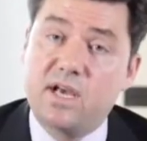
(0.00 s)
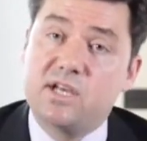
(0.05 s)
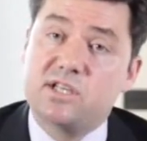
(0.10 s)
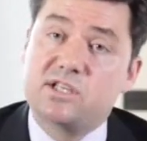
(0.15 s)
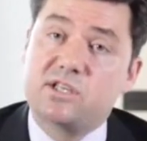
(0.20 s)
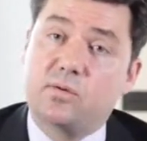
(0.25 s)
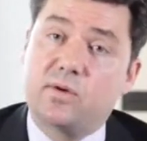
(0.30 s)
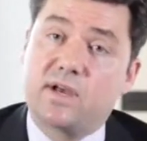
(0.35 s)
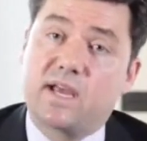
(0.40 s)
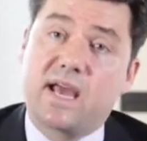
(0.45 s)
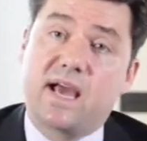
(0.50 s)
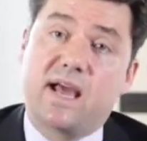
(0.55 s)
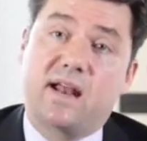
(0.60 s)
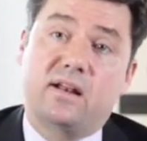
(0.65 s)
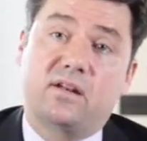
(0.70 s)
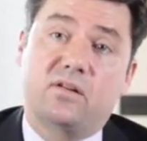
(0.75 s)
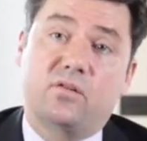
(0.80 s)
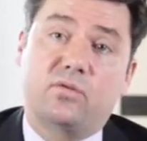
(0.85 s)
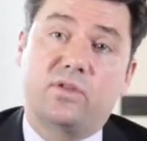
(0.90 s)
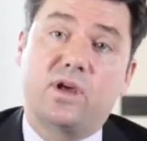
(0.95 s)
So
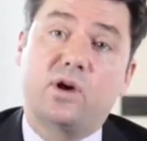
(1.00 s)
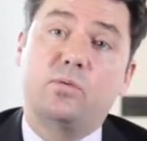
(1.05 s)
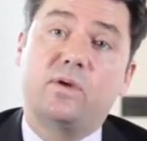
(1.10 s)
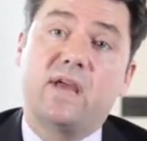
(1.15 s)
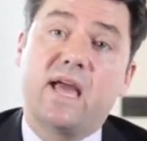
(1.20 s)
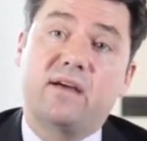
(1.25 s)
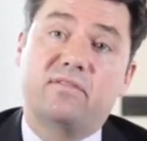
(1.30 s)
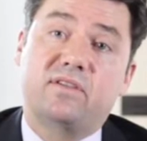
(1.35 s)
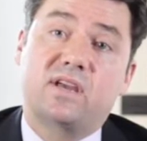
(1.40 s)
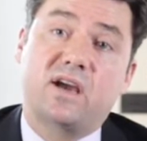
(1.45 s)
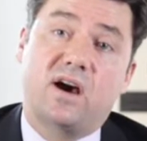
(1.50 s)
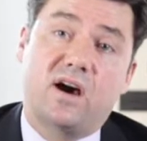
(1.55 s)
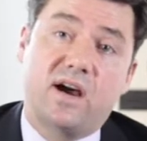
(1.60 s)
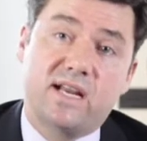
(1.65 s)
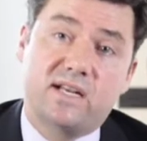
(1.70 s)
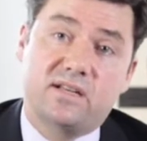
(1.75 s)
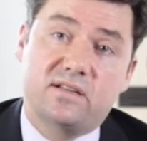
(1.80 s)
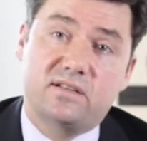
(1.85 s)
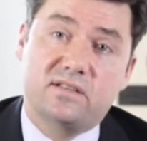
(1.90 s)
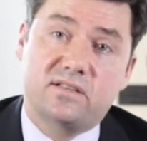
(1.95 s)
again, although we have
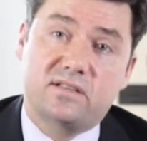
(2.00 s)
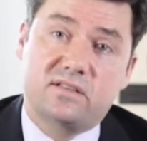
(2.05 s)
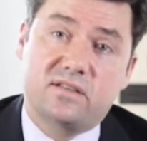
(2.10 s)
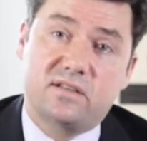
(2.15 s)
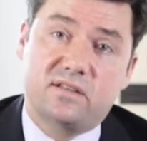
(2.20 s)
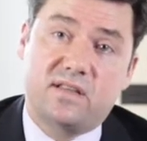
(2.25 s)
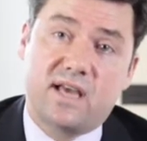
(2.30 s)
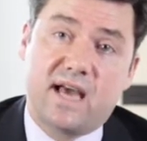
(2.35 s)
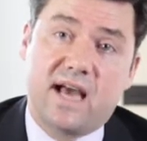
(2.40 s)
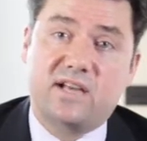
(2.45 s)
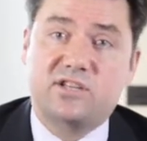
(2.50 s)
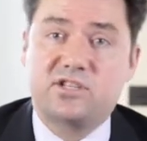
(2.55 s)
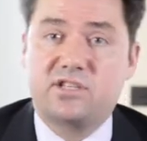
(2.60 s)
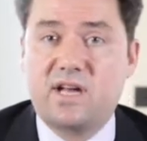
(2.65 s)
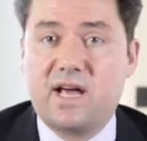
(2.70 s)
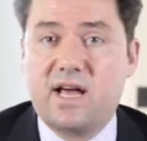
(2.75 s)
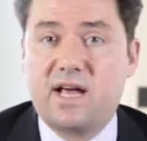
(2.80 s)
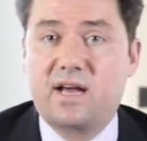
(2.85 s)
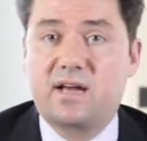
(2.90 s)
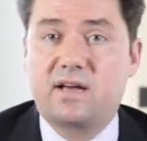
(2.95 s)
guidance that the
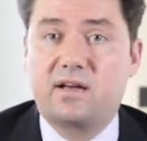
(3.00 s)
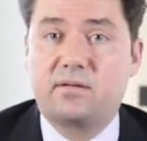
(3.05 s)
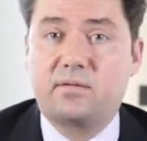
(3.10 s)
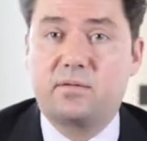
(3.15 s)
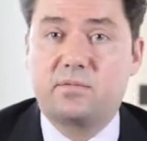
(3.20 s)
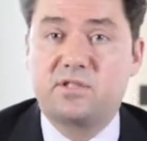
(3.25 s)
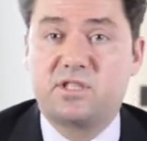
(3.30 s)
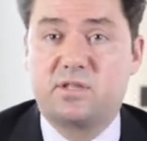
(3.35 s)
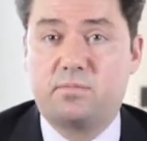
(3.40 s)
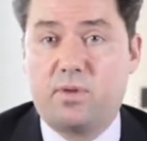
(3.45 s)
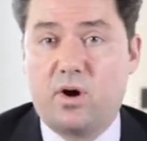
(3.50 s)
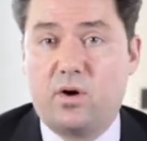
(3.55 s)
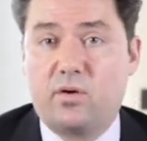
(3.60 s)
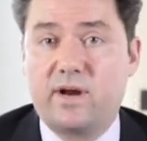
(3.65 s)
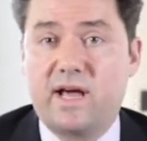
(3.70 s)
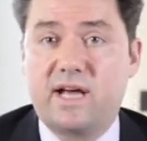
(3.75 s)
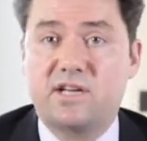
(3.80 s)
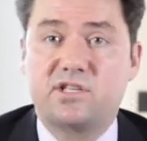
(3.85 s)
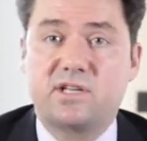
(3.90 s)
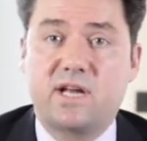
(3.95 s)
hashtag
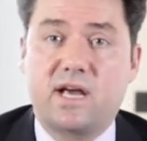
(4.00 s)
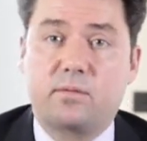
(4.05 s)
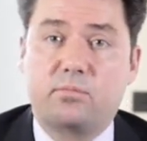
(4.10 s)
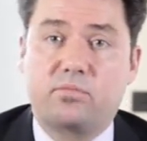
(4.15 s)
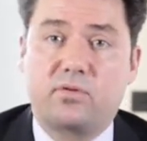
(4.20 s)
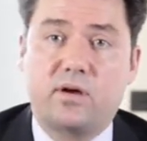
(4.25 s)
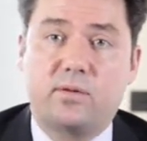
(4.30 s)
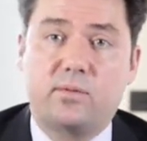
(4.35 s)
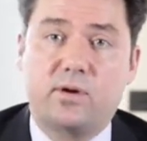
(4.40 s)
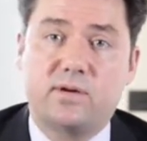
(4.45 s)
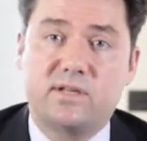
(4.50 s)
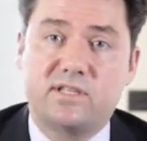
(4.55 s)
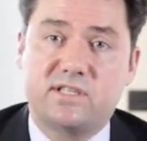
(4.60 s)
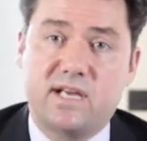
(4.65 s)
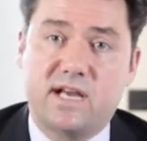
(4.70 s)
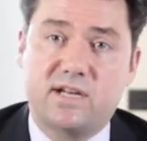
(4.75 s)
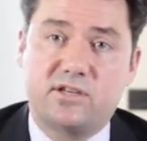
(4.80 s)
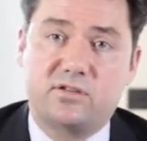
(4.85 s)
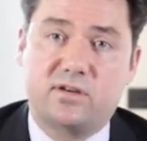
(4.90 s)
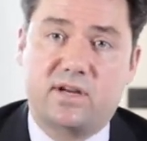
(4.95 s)
spon, hashtag promo,
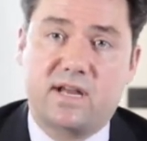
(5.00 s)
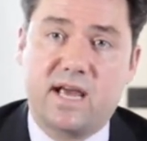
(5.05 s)
etc.